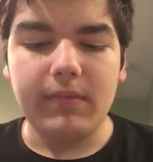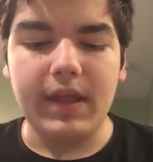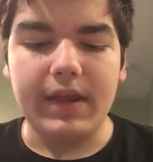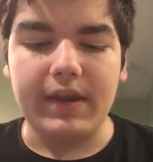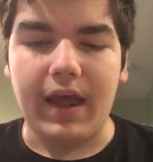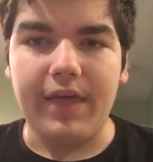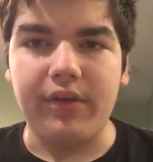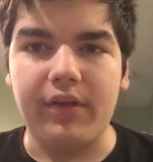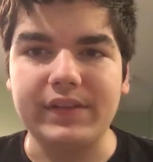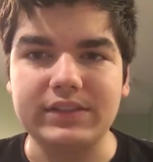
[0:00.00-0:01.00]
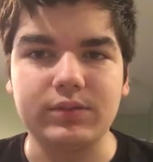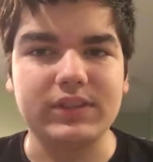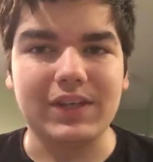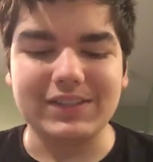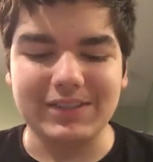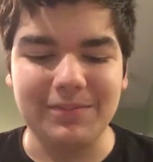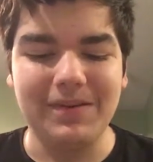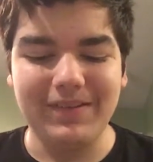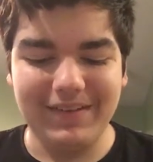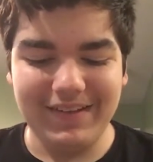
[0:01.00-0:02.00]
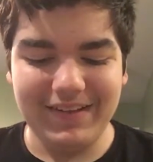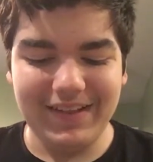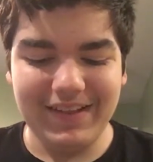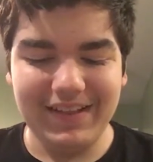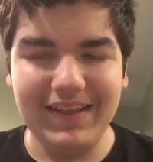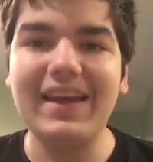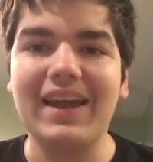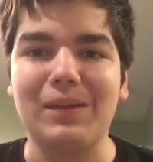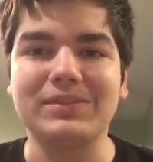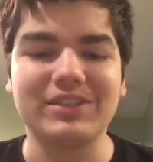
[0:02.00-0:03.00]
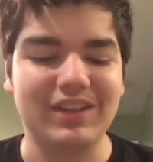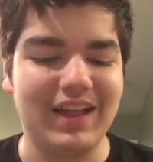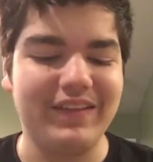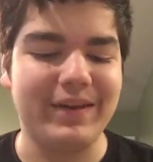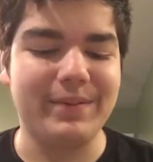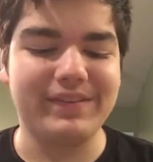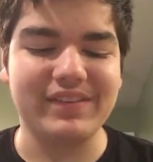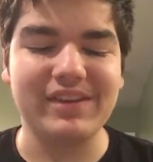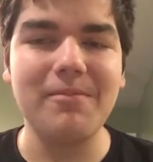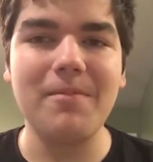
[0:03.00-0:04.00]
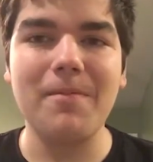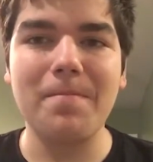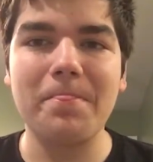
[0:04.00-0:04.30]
and I thought this was awesome. And I'm still glad that I picked this up.